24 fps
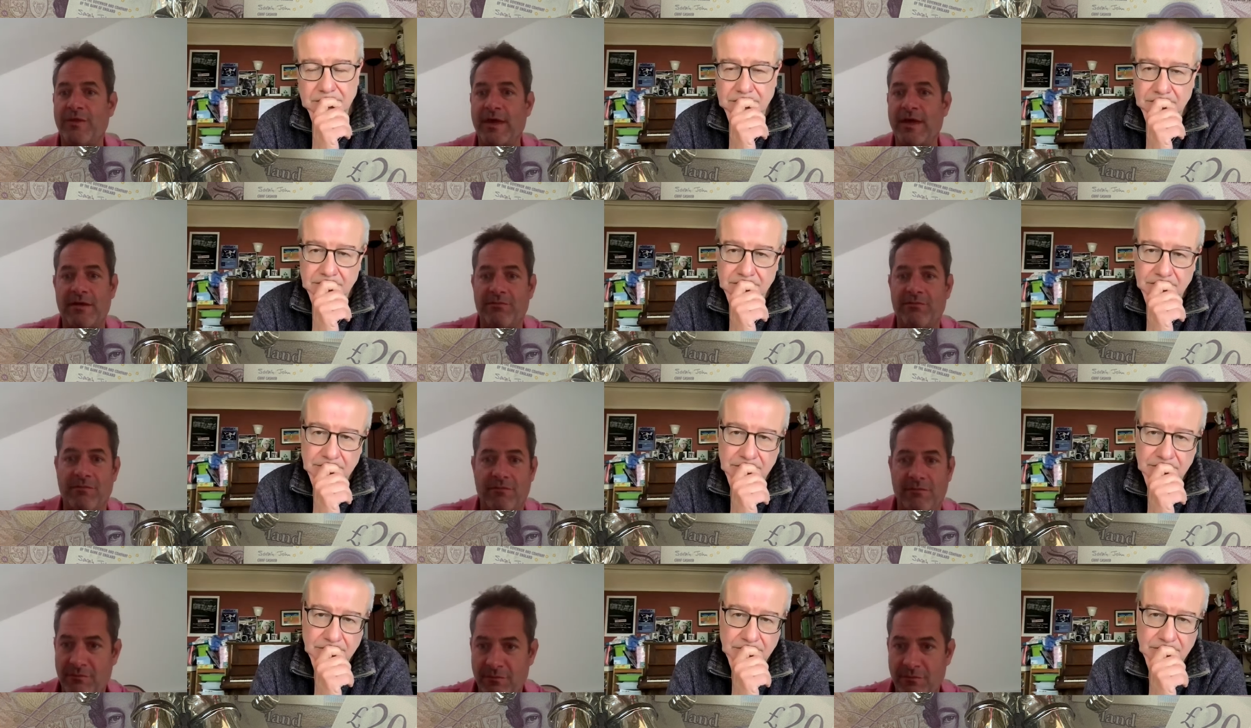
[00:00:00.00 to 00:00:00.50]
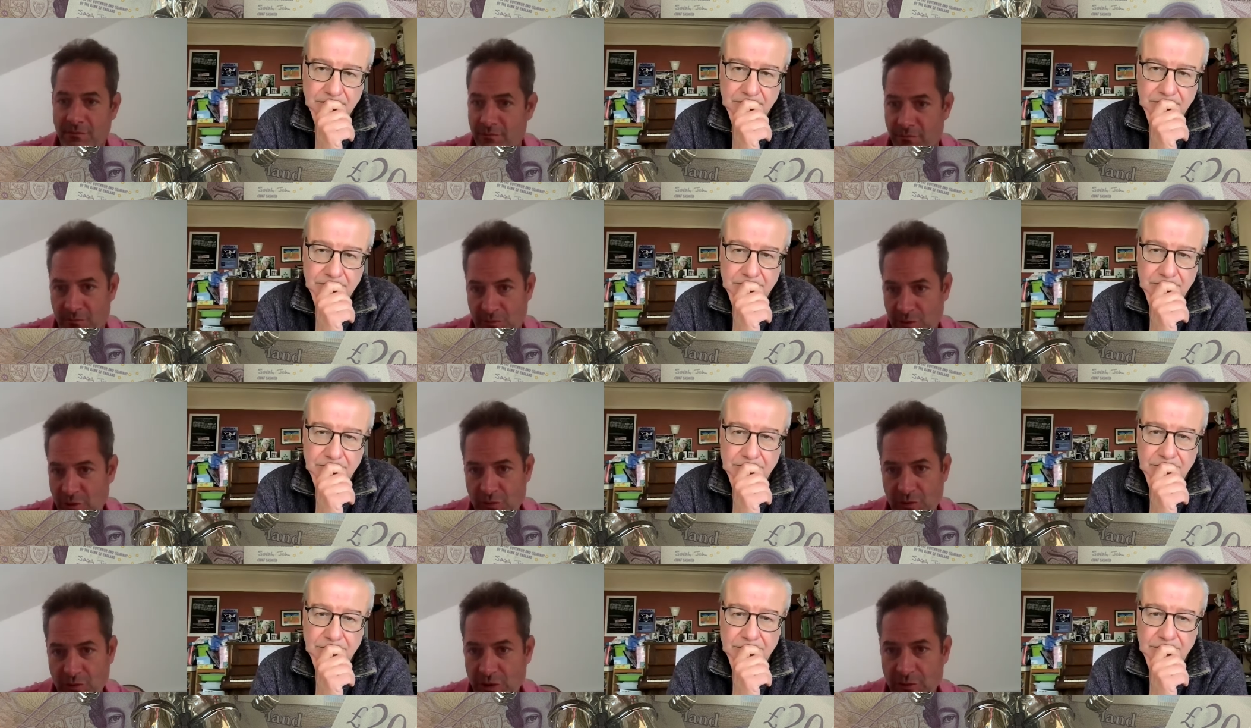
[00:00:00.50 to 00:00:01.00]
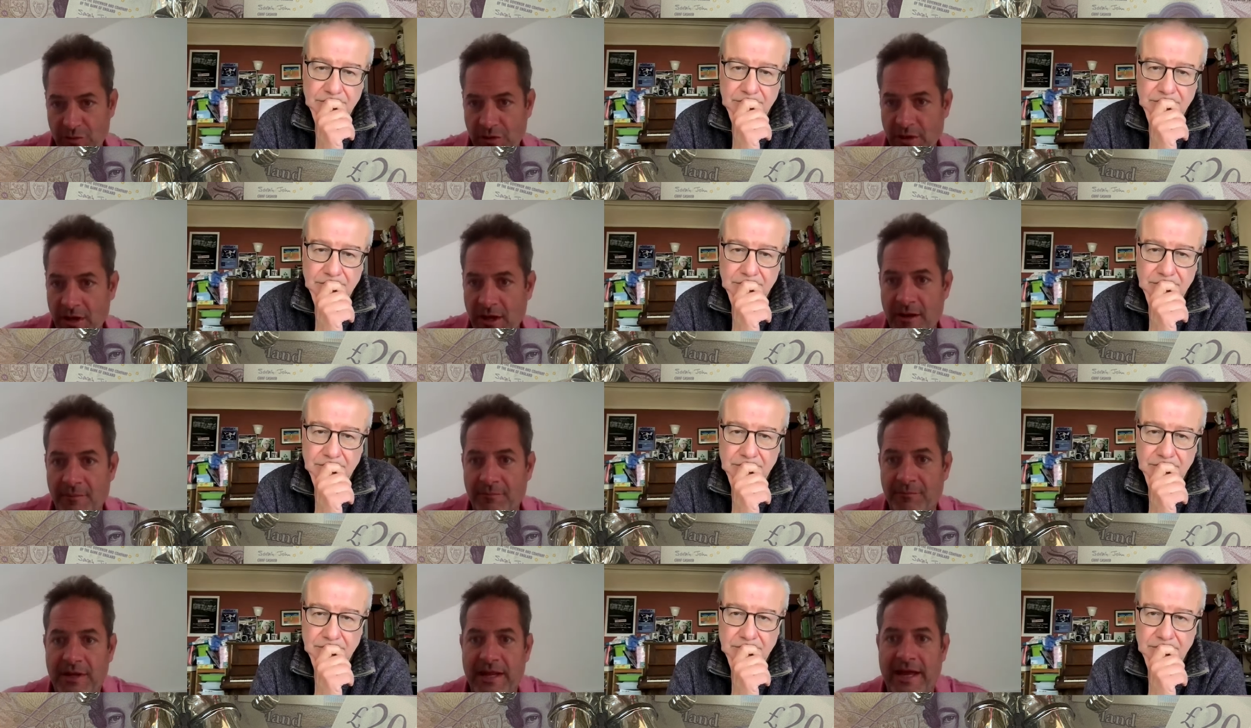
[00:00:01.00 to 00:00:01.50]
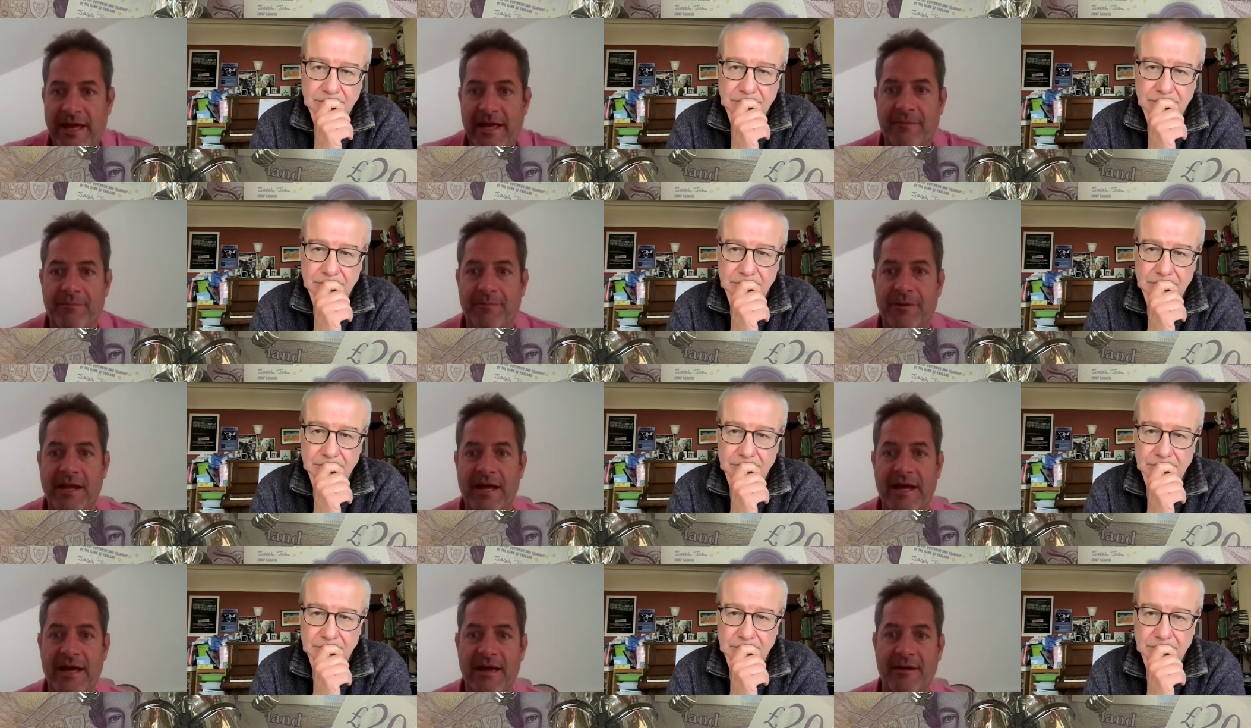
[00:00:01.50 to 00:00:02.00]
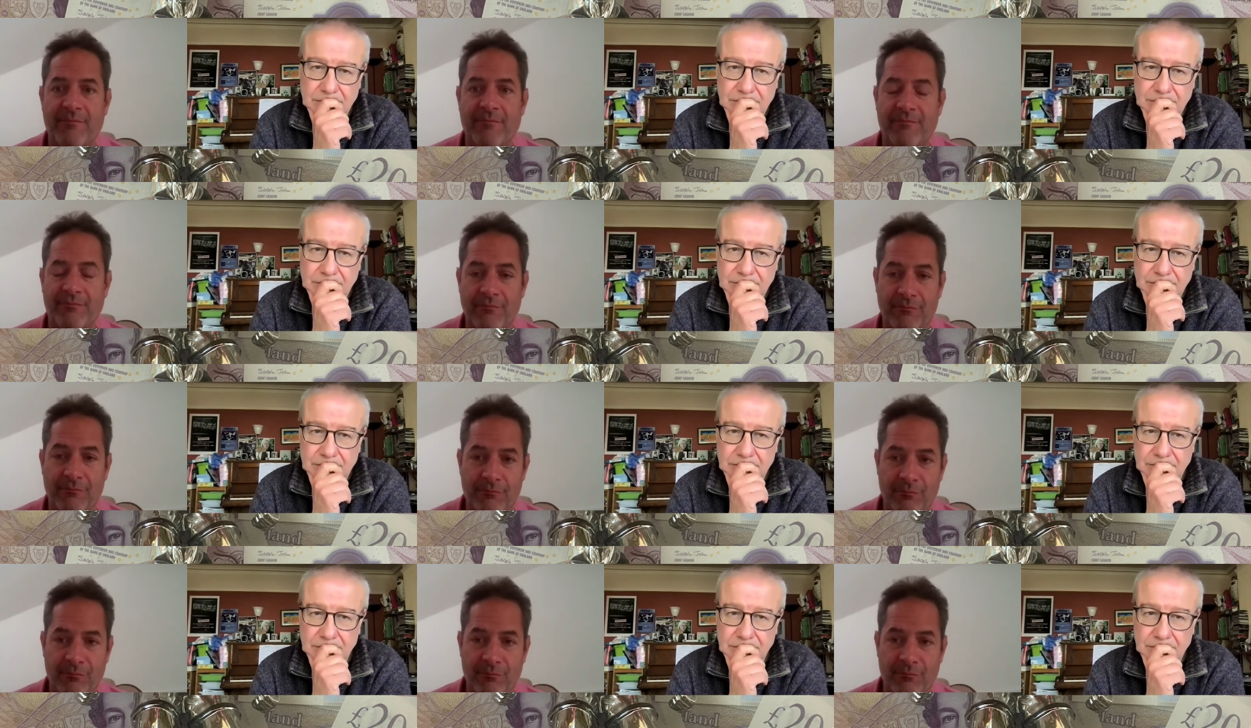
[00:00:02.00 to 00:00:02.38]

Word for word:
Speaker 1: that you, you can't play a player,